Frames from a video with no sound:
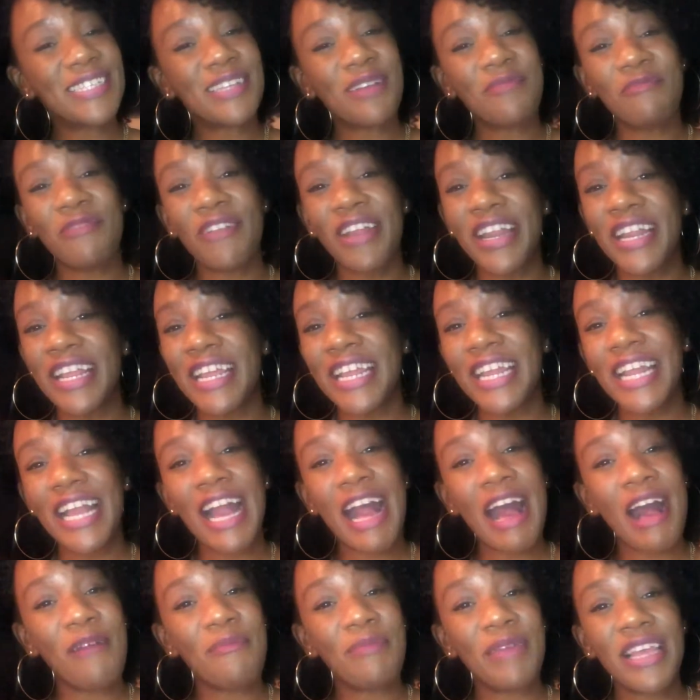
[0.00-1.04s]
I'm ready in the
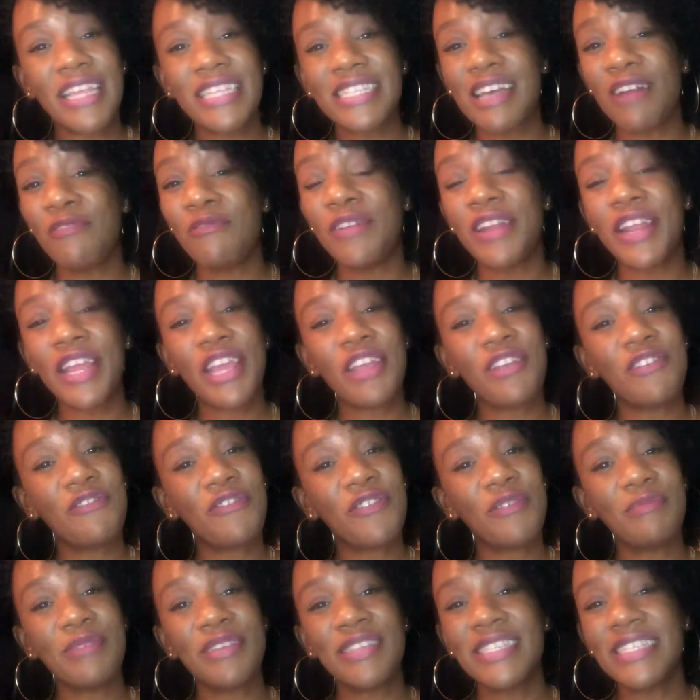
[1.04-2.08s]
comments. I want to hear
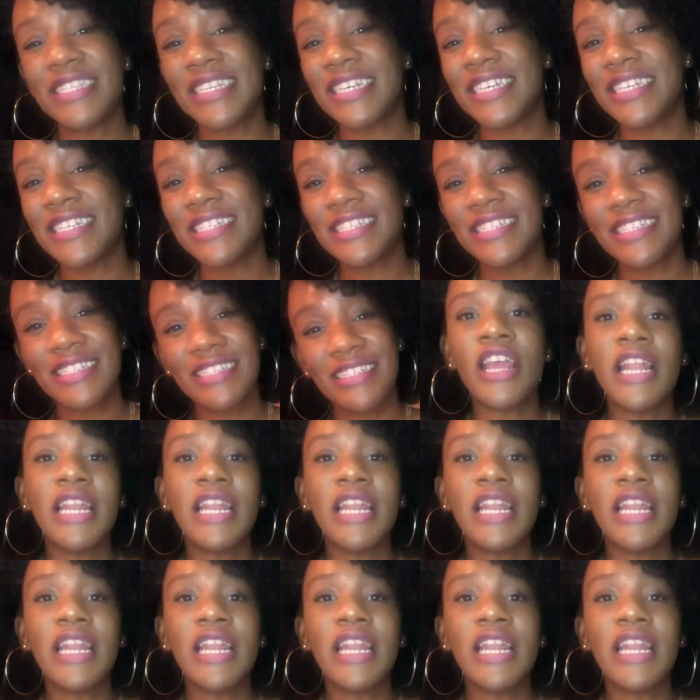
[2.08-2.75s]
from you, sis.